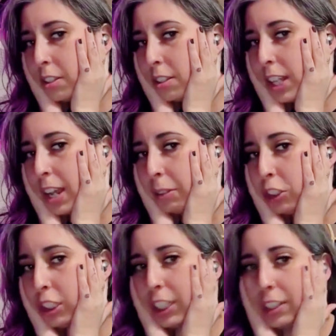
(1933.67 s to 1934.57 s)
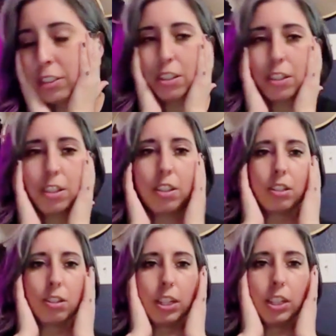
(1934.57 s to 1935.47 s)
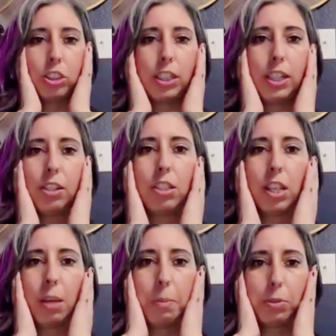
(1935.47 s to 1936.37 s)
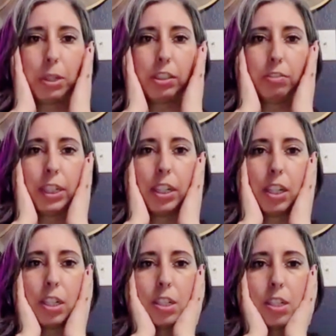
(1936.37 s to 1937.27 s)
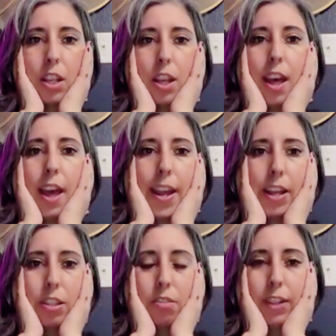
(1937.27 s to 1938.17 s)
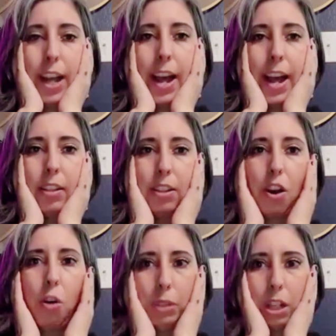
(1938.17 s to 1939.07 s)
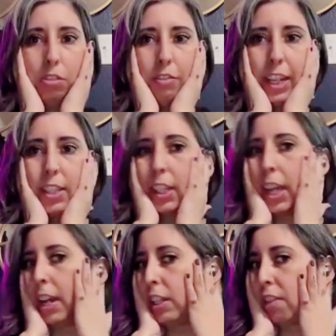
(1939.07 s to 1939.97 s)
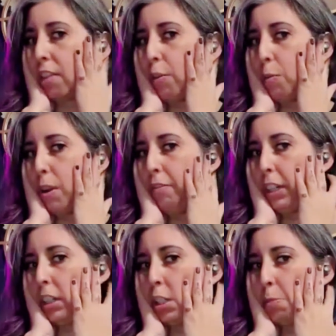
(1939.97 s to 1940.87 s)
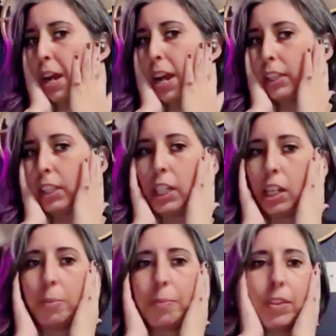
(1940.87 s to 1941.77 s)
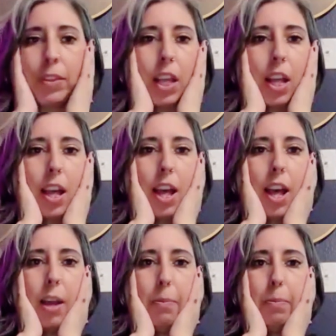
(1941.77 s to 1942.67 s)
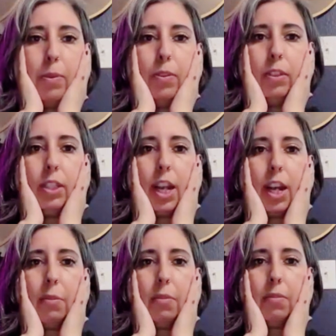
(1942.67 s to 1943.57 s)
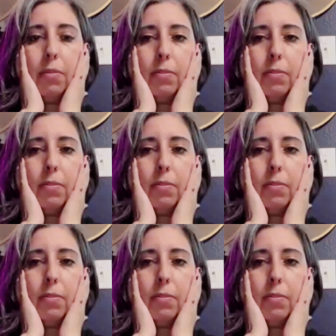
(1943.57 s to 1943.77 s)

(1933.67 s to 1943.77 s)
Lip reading: sandwich your ears. So get your ears in between your fingers, hands flat, the Home Alone face again, except for one finger is behind the ear, and pull down